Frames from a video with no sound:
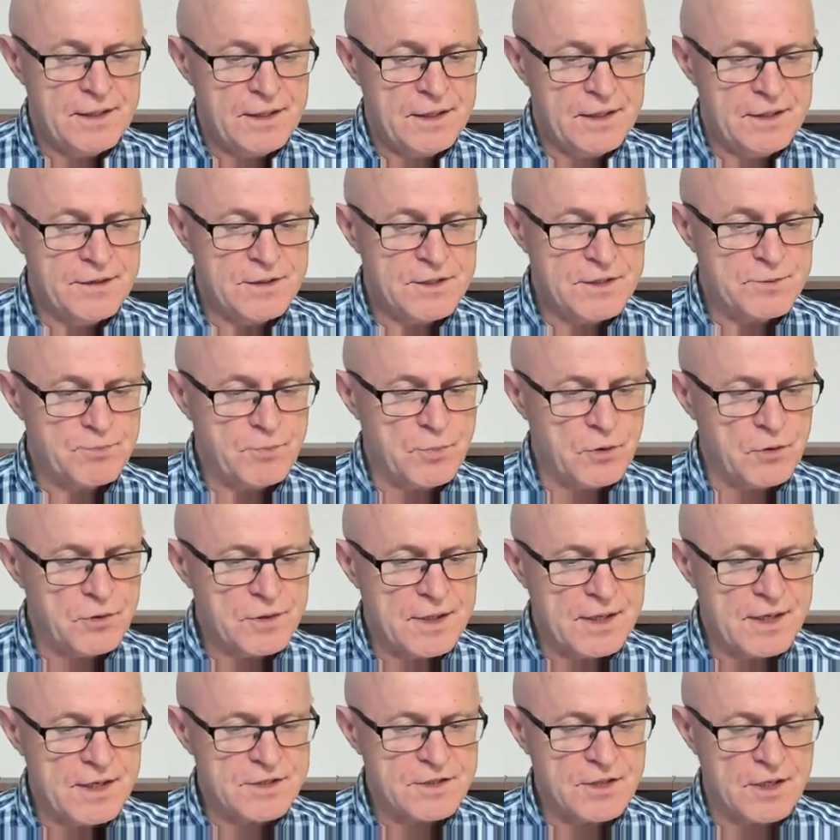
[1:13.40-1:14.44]
in this
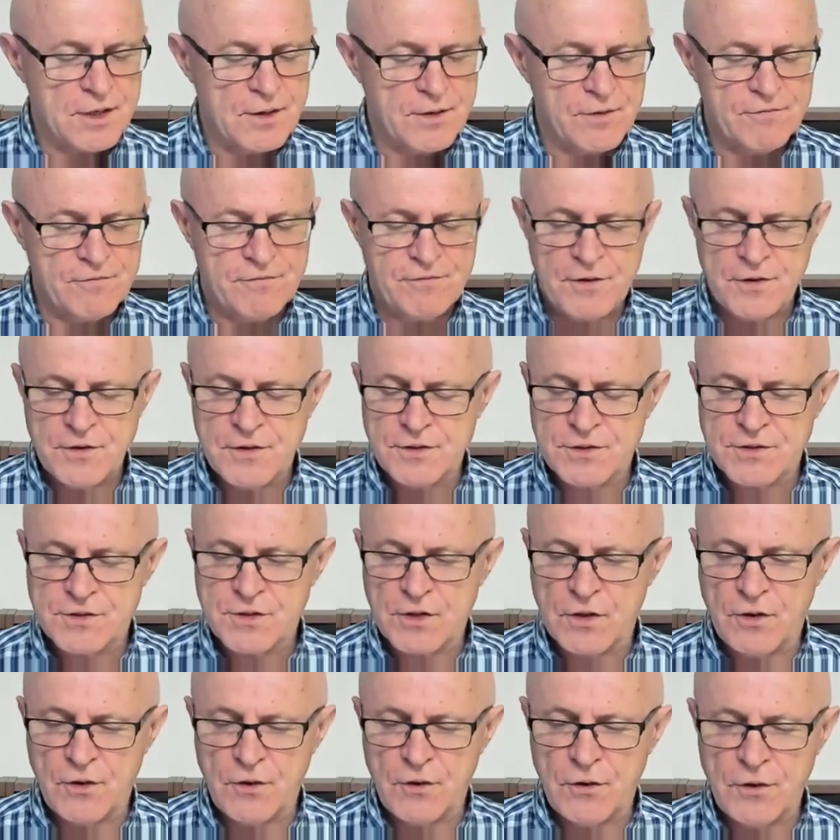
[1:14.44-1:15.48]
broadcast, I'm going to focus
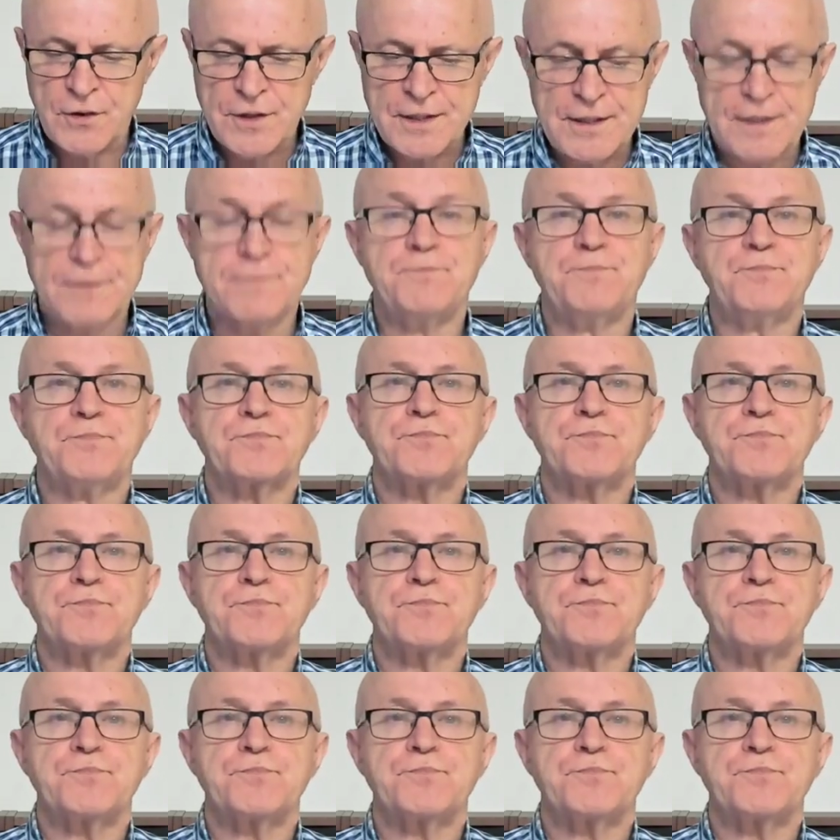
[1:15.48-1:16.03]
on